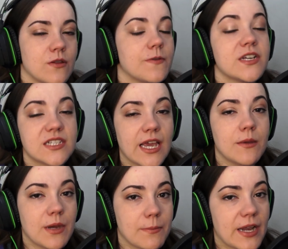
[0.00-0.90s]
The first
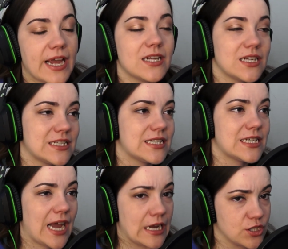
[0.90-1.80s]
game game I played, I did
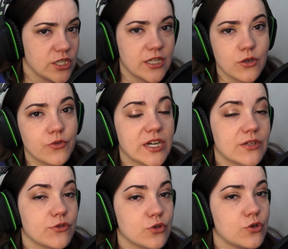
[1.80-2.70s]
actually already
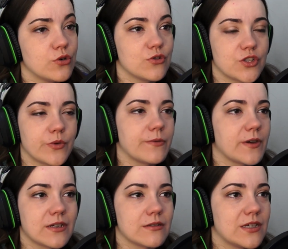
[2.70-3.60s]
record, so if
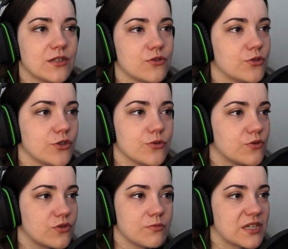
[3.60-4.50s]
I
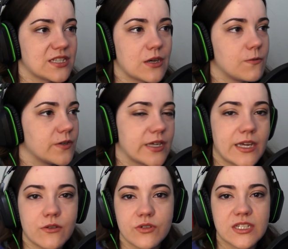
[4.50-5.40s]
introduce myself
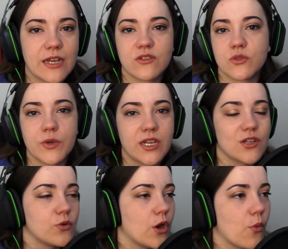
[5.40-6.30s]
again or it sounds weird,
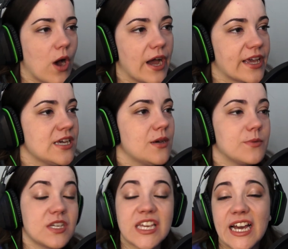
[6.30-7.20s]
you know why.
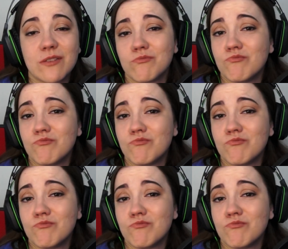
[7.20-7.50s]
But yeah,